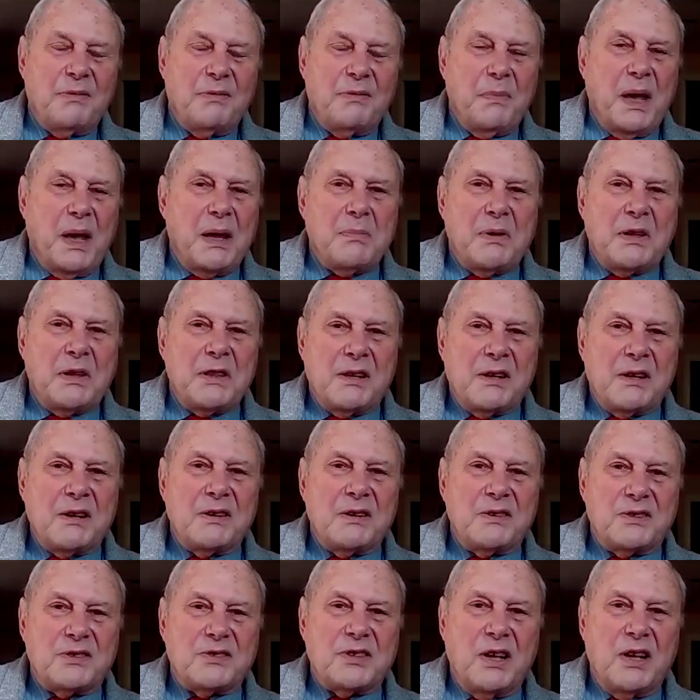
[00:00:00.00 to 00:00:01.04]
maybe
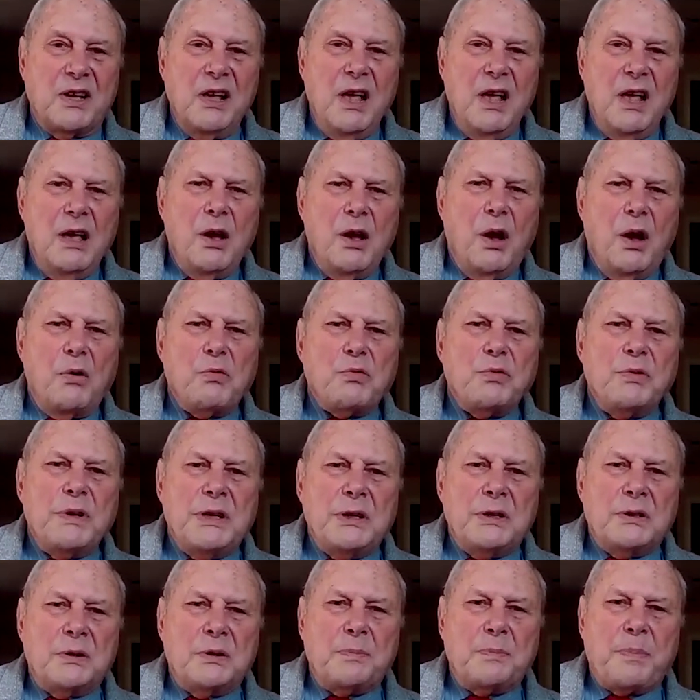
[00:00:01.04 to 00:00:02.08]
there's a
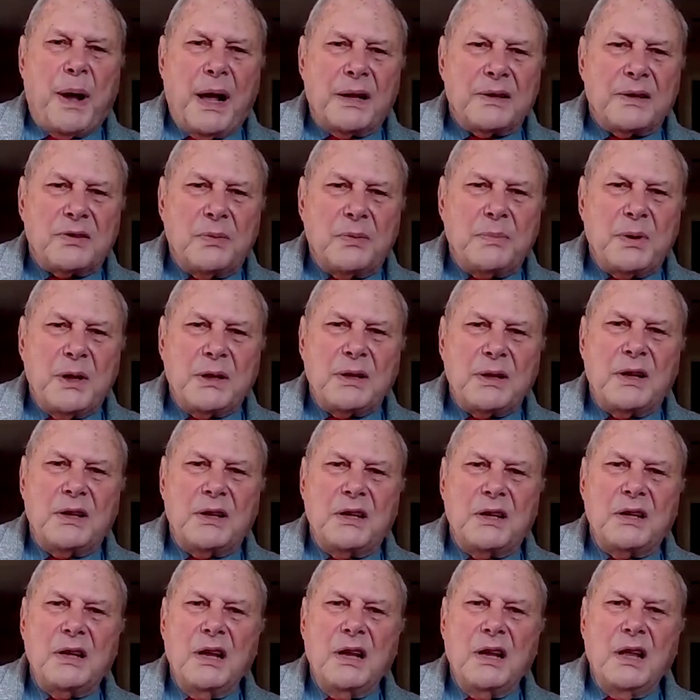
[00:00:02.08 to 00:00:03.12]
real
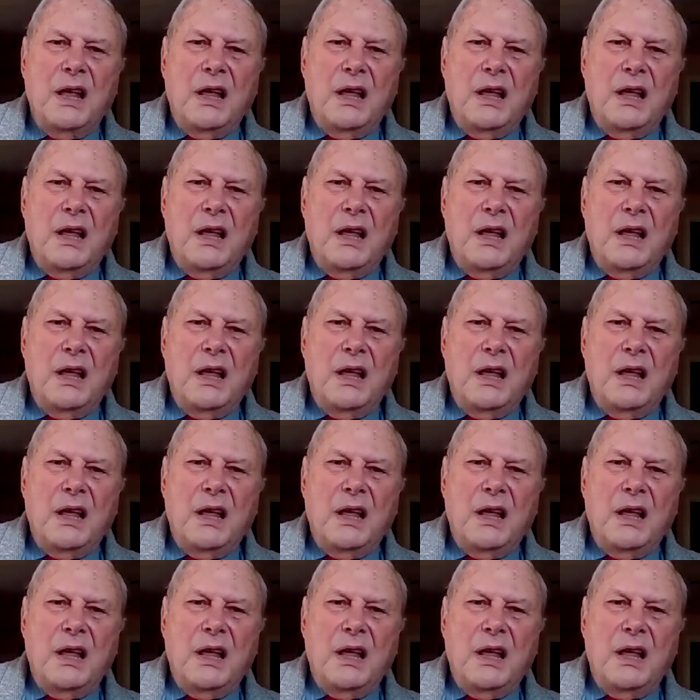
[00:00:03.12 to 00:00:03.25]
possibility